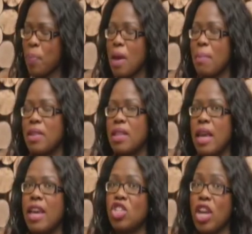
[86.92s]
But
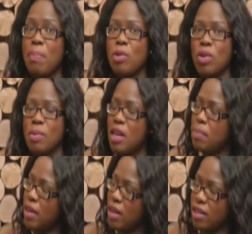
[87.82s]
the age gap between me and
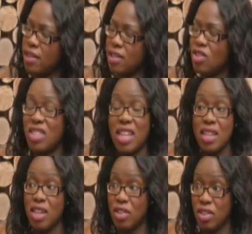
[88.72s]
my younger sister is
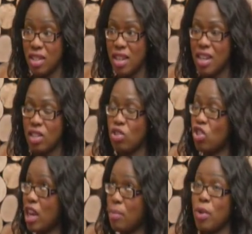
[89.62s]
10 years. Okay. So she
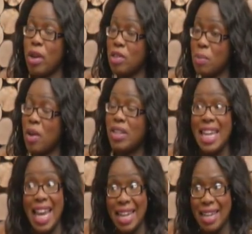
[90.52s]
came when I was about
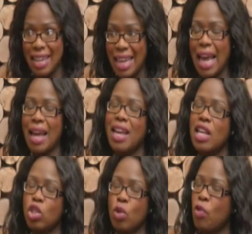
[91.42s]
10. Yeah.
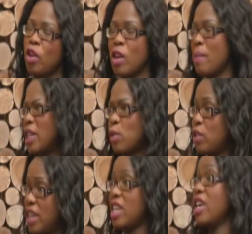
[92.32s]
So you can imagine,
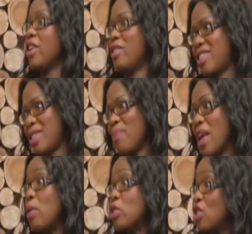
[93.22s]
for 10 years,
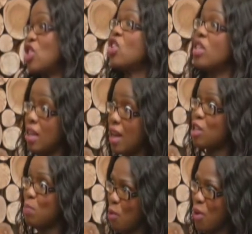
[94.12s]
I was considered the
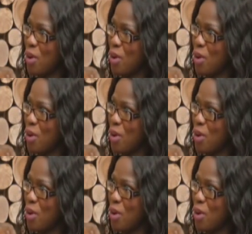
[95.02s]
last born.